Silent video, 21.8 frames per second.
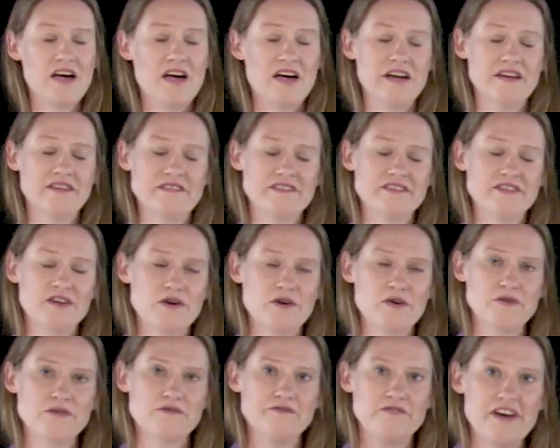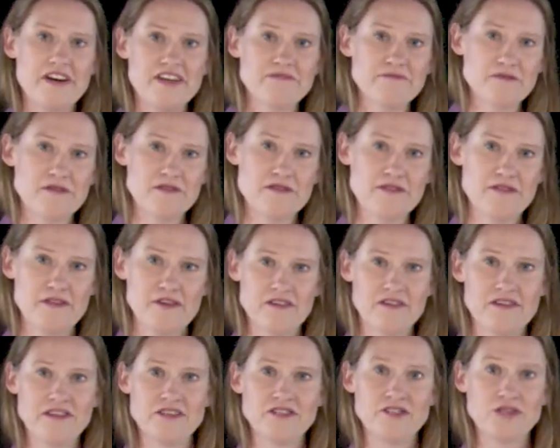and so VSEPR
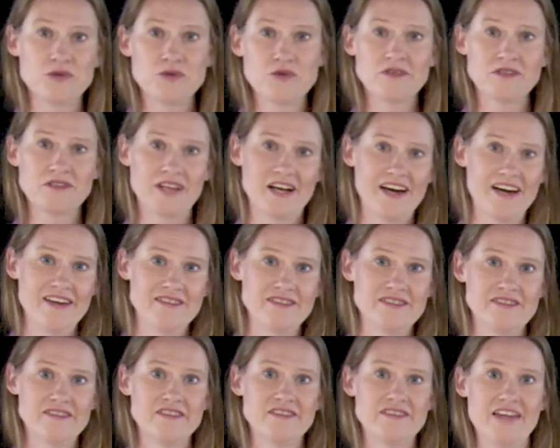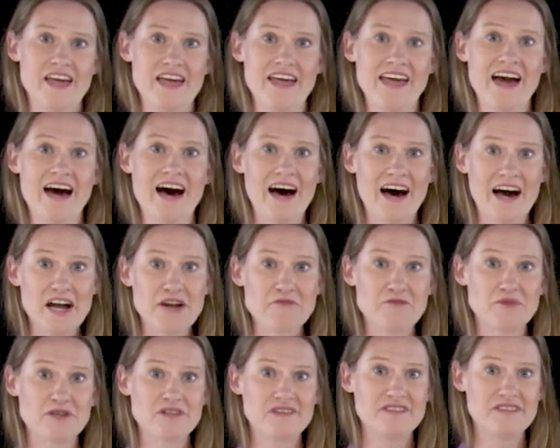theory utilizes a
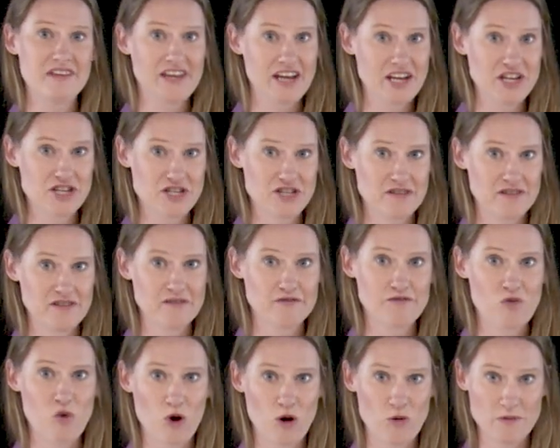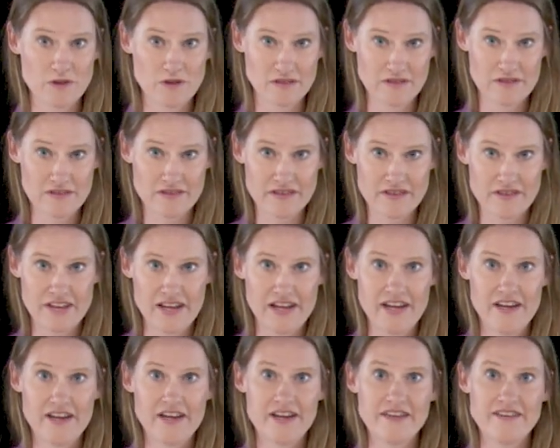hybridization of orbitals.
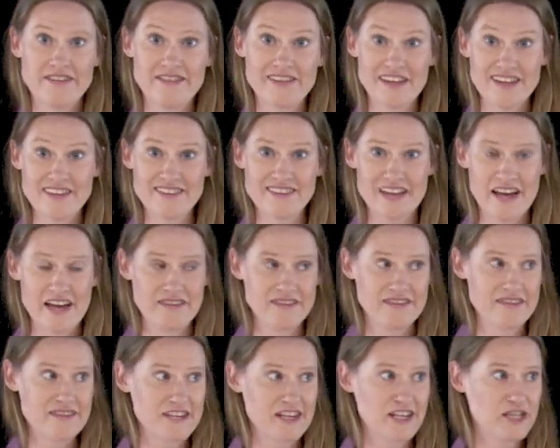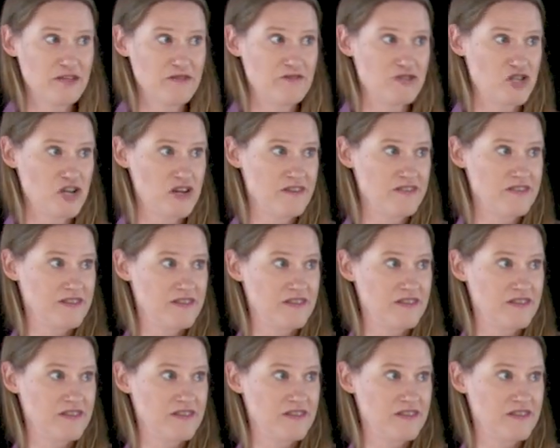It says that instead of just